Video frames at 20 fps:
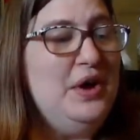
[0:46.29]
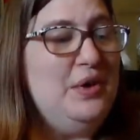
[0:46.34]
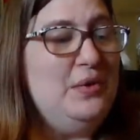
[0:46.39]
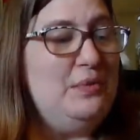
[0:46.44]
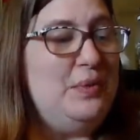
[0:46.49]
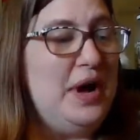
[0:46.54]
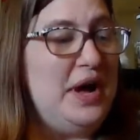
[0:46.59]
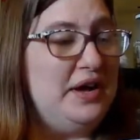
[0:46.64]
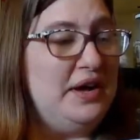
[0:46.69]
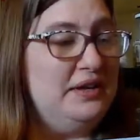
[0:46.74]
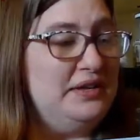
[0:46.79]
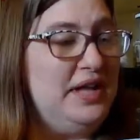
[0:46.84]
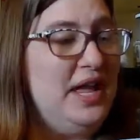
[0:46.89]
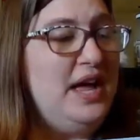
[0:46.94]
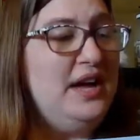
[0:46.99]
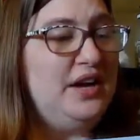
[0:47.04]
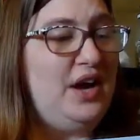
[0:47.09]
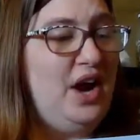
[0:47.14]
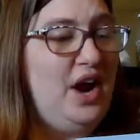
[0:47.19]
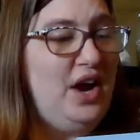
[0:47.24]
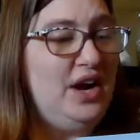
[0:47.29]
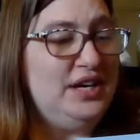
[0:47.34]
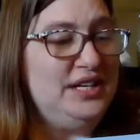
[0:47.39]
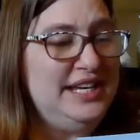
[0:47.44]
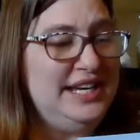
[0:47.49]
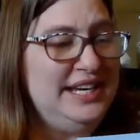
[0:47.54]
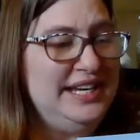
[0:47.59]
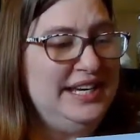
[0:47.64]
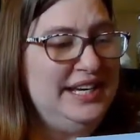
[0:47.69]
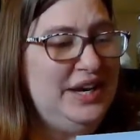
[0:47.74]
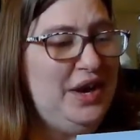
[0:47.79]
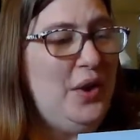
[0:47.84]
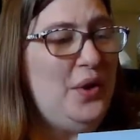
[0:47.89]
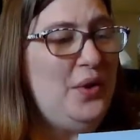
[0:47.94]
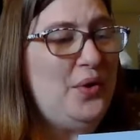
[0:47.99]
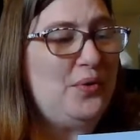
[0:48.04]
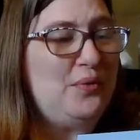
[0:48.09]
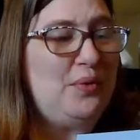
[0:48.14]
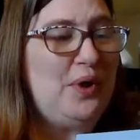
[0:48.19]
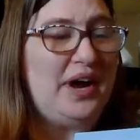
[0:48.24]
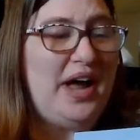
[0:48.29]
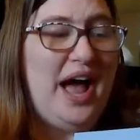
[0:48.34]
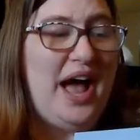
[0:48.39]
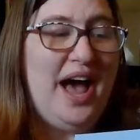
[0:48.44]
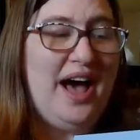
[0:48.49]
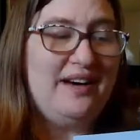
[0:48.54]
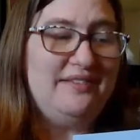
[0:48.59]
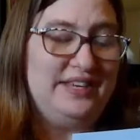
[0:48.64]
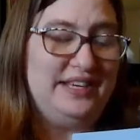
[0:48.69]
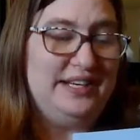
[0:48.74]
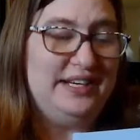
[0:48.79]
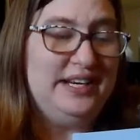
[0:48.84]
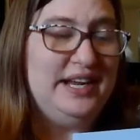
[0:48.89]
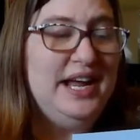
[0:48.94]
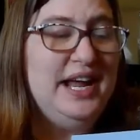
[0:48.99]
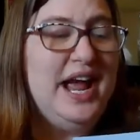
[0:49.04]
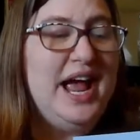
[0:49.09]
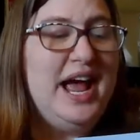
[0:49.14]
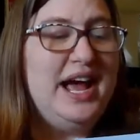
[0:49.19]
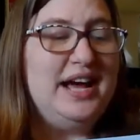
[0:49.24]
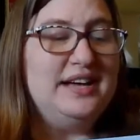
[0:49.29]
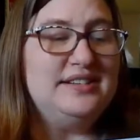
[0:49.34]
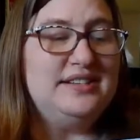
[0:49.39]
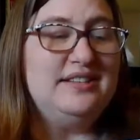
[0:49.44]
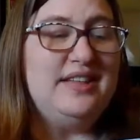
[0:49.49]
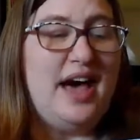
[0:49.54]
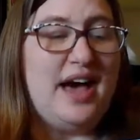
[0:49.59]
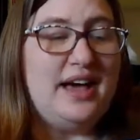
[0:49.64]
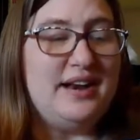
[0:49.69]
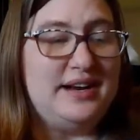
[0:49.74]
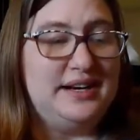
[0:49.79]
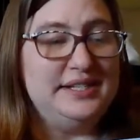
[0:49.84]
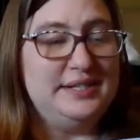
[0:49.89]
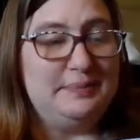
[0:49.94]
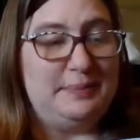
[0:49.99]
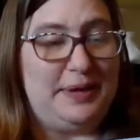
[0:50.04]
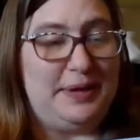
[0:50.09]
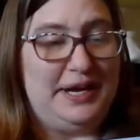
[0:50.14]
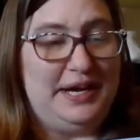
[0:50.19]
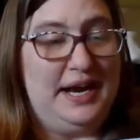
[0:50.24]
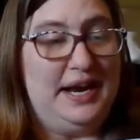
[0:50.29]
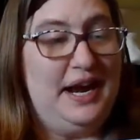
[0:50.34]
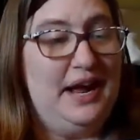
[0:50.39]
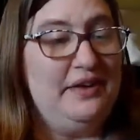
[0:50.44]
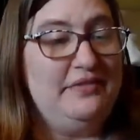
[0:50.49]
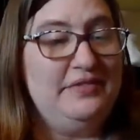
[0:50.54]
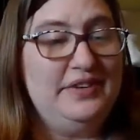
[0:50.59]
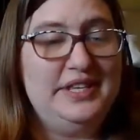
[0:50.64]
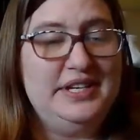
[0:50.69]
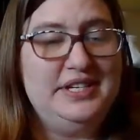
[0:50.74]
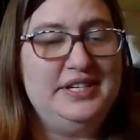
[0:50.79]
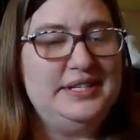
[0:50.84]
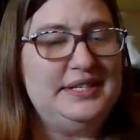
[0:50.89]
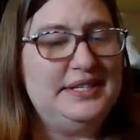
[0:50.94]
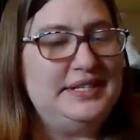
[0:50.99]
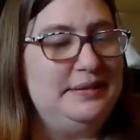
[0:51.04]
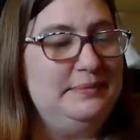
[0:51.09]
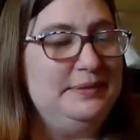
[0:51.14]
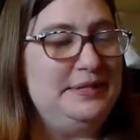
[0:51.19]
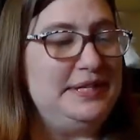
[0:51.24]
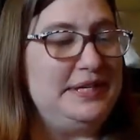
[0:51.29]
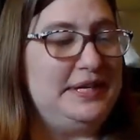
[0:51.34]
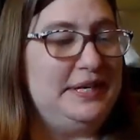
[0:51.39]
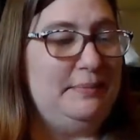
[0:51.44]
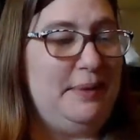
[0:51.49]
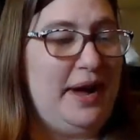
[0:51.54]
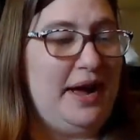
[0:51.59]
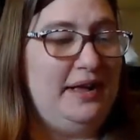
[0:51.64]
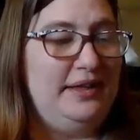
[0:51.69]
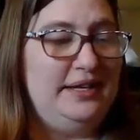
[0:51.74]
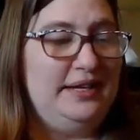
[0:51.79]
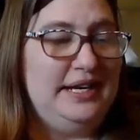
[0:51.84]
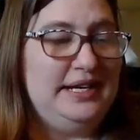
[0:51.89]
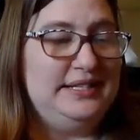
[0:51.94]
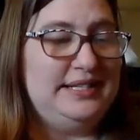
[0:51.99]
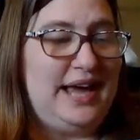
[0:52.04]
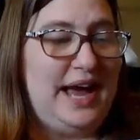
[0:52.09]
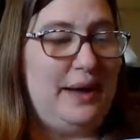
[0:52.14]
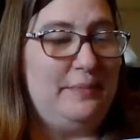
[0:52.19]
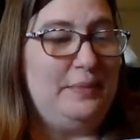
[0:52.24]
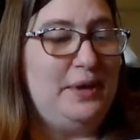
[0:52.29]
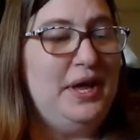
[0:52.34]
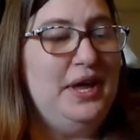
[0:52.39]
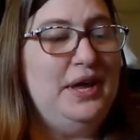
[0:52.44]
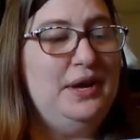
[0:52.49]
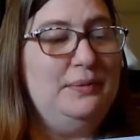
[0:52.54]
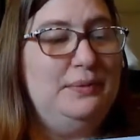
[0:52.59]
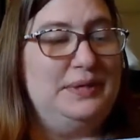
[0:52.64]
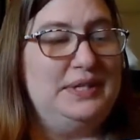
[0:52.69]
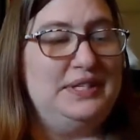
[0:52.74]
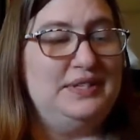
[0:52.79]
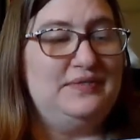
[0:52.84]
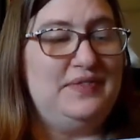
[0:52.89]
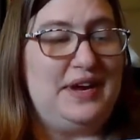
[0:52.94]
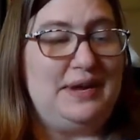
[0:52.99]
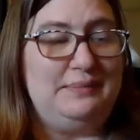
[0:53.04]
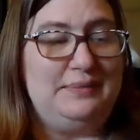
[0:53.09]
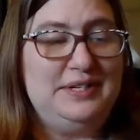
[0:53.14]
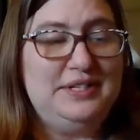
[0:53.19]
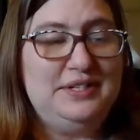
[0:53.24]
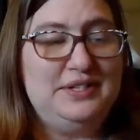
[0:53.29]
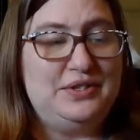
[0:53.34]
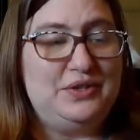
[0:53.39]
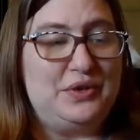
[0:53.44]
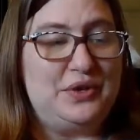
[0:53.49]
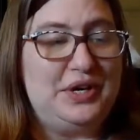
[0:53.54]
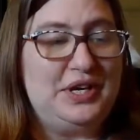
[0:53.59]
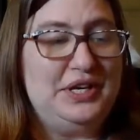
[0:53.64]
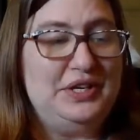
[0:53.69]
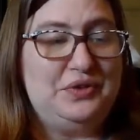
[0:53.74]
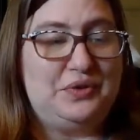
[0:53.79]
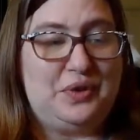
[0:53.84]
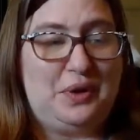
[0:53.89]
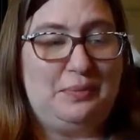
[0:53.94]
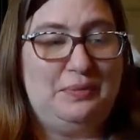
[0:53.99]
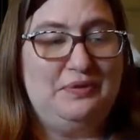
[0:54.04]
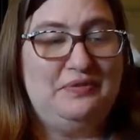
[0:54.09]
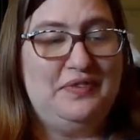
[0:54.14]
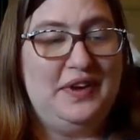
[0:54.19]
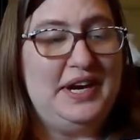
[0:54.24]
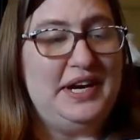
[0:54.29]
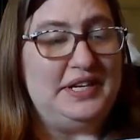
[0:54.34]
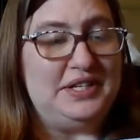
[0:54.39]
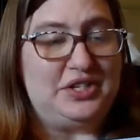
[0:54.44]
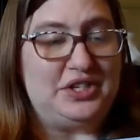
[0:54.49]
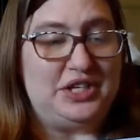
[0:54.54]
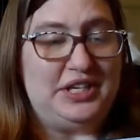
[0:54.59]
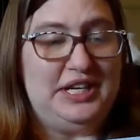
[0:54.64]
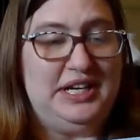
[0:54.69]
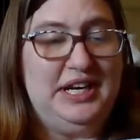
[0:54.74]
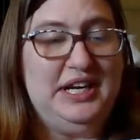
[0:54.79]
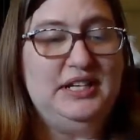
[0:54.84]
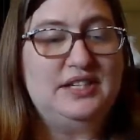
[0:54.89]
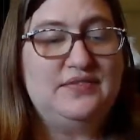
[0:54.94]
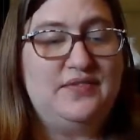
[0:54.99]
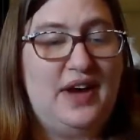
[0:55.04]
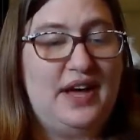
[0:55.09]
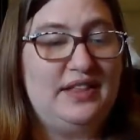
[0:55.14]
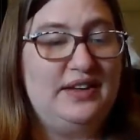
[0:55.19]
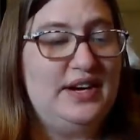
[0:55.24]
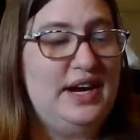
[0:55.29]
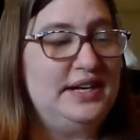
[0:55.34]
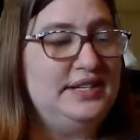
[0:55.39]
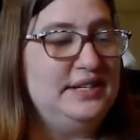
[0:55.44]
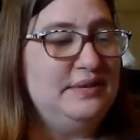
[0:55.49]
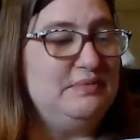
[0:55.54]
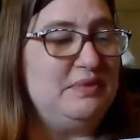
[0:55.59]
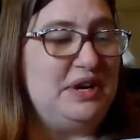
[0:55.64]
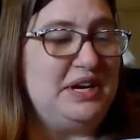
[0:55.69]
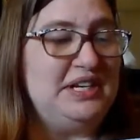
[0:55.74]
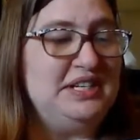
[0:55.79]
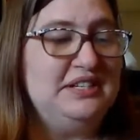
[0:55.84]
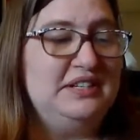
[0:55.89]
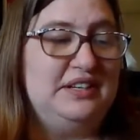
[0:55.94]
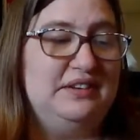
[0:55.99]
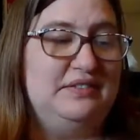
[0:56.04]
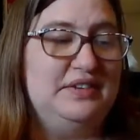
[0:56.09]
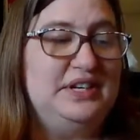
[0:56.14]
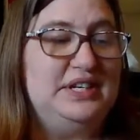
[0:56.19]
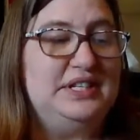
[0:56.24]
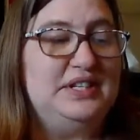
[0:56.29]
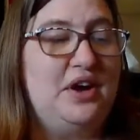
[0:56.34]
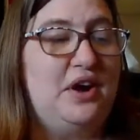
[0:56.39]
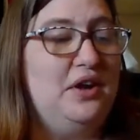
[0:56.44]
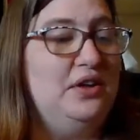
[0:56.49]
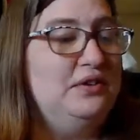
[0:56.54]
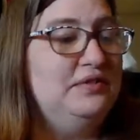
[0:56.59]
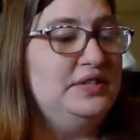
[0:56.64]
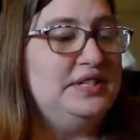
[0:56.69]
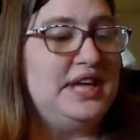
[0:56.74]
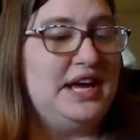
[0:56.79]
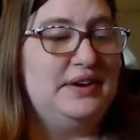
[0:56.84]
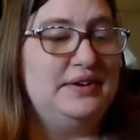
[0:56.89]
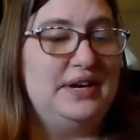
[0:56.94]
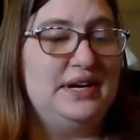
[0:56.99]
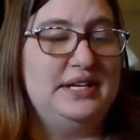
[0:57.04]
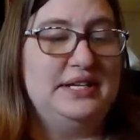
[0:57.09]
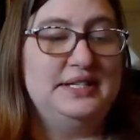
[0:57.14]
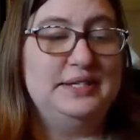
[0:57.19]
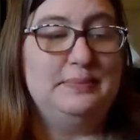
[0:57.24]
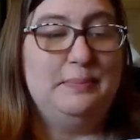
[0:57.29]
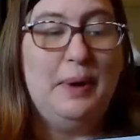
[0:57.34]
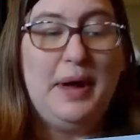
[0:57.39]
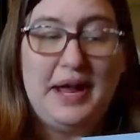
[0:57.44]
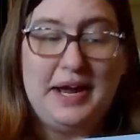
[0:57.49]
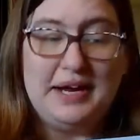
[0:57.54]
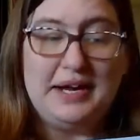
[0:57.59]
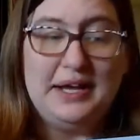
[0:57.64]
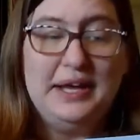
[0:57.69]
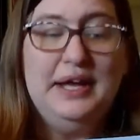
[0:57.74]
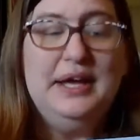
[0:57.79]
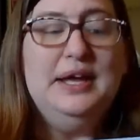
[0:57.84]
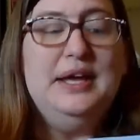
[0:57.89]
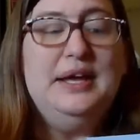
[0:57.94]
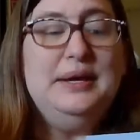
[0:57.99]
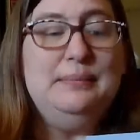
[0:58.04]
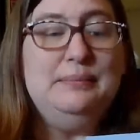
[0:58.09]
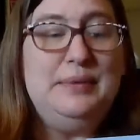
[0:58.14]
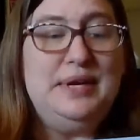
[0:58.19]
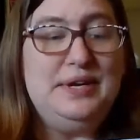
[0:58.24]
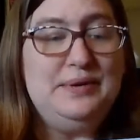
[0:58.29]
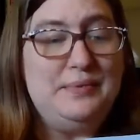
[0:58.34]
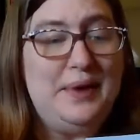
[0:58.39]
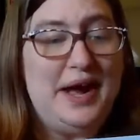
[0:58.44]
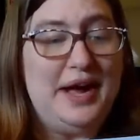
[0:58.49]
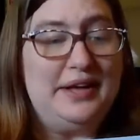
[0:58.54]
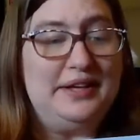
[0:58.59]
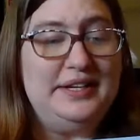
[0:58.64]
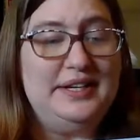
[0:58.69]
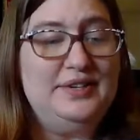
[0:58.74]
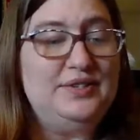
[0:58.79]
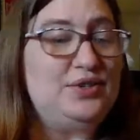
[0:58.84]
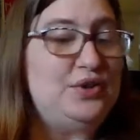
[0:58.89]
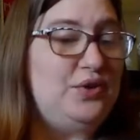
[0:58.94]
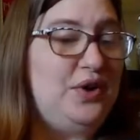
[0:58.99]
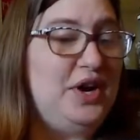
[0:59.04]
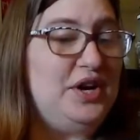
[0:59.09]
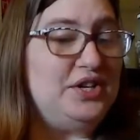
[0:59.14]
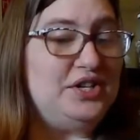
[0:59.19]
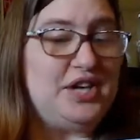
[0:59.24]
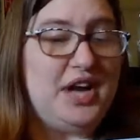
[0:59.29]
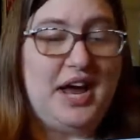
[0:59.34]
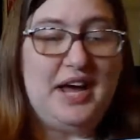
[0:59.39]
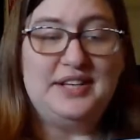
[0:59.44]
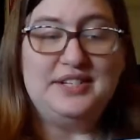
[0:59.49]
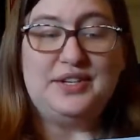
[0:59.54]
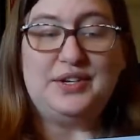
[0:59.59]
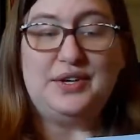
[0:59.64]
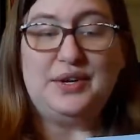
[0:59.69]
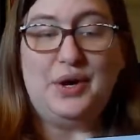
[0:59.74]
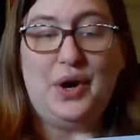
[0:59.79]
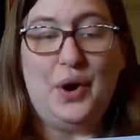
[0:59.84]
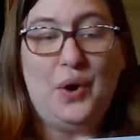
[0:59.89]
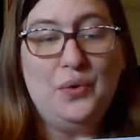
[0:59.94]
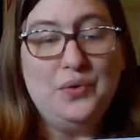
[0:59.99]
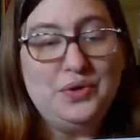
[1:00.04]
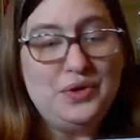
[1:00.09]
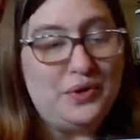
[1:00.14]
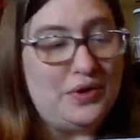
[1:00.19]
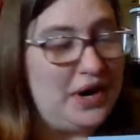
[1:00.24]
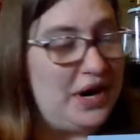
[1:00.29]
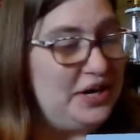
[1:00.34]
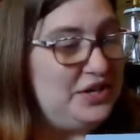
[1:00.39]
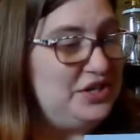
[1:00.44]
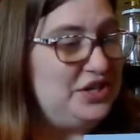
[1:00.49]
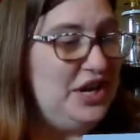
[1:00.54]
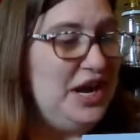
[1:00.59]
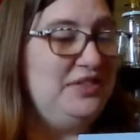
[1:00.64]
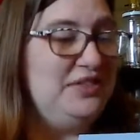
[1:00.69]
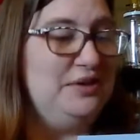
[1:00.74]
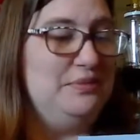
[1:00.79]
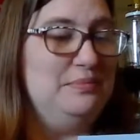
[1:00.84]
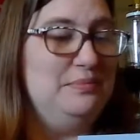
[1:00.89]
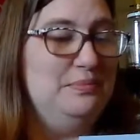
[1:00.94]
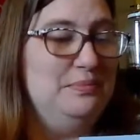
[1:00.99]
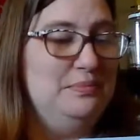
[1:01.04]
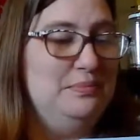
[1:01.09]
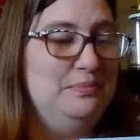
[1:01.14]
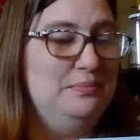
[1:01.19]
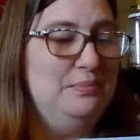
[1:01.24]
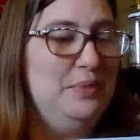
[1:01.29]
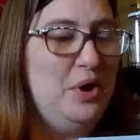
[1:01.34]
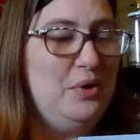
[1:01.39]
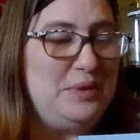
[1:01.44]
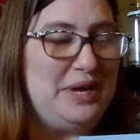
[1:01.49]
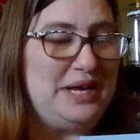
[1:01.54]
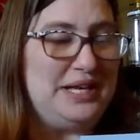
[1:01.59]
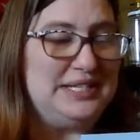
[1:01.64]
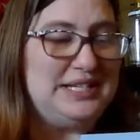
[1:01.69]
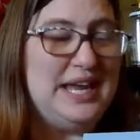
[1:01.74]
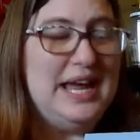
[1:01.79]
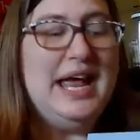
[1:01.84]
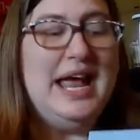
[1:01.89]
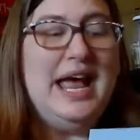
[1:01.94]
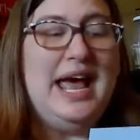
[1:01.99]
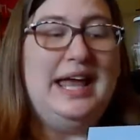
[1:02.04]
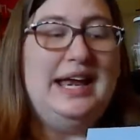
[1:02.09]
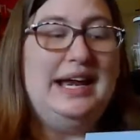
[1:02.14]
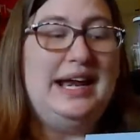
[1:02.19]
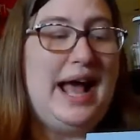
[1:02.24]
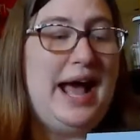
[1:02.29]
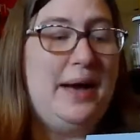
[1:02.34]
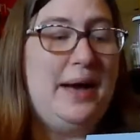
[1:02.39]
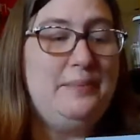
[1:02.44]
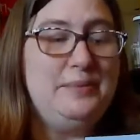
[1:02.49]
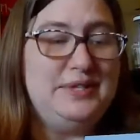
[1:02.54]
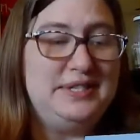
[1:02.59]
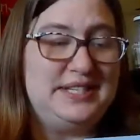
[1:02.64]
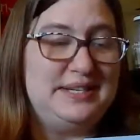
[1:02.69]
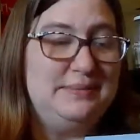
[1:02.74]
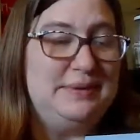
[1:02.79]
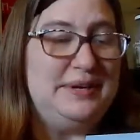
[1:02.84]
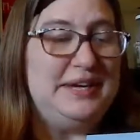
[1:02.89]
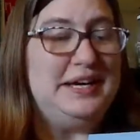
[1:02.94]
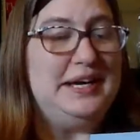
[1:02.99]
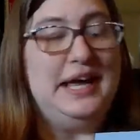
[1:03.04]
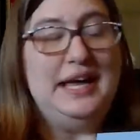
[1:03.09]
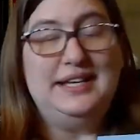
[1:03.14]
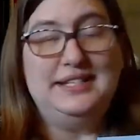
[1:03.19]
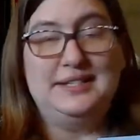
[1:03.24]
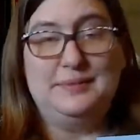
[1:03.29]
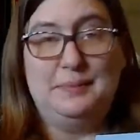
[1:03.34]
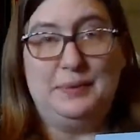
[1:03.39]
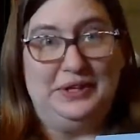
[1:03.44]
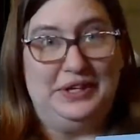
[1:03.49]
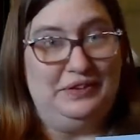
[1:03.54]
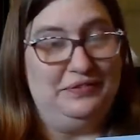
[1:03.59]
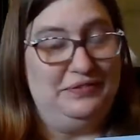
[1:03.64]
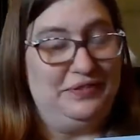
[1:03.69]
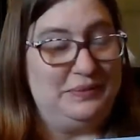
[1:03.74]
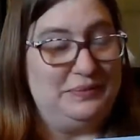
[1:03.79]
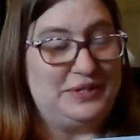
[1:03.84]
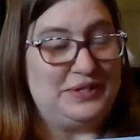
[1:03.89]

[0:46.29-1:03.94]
Well, Karthik Raghavan has a lot on his plate, and everything just seems to keep piling on top. With his family's store in trouble financially, his father has him running deliveries all over town on his bike. Meanwhile, his crush has her own crush at the moment, and it happens to be his bully from